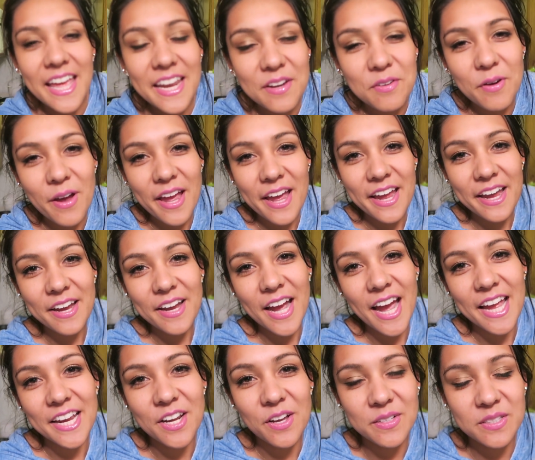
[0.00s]
Anyway,
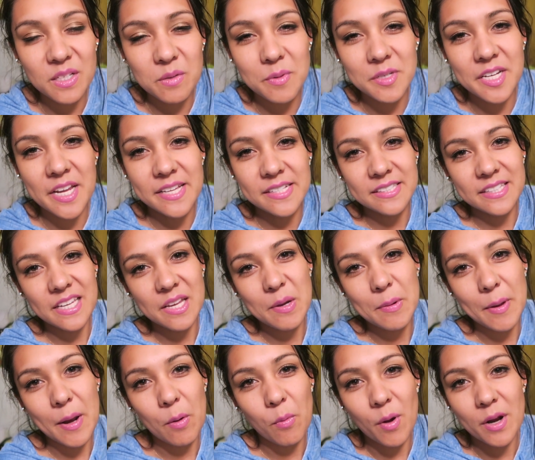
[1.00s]
I know it's gonna be tasty,
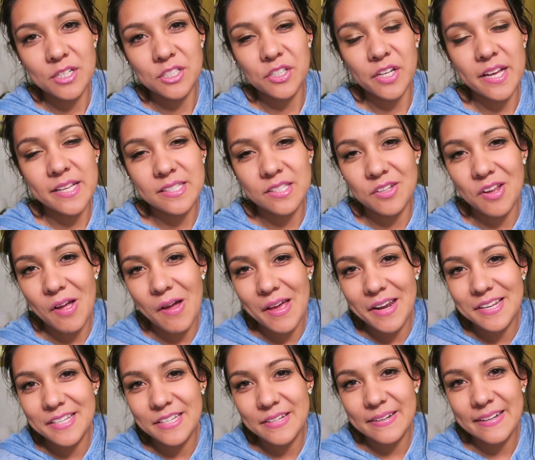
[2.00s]
but I wanted you guys to know
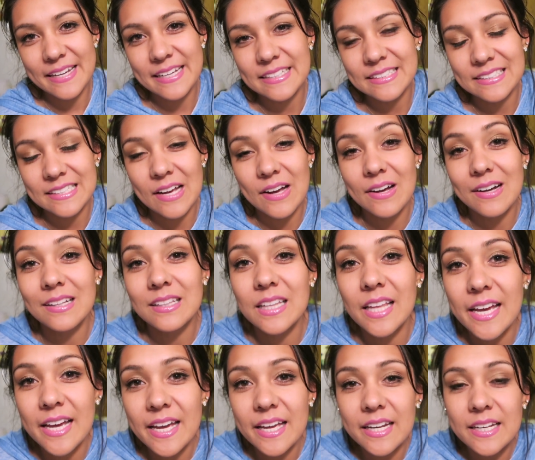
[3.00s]
how to do it, so
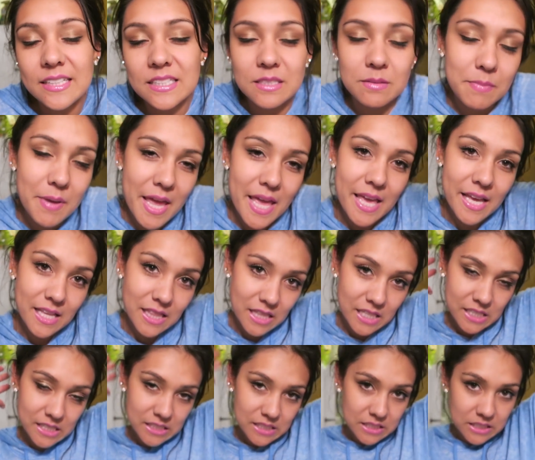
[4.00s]
let's make
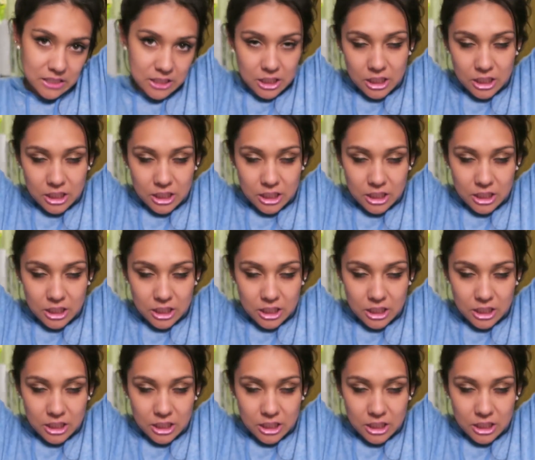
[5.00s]
this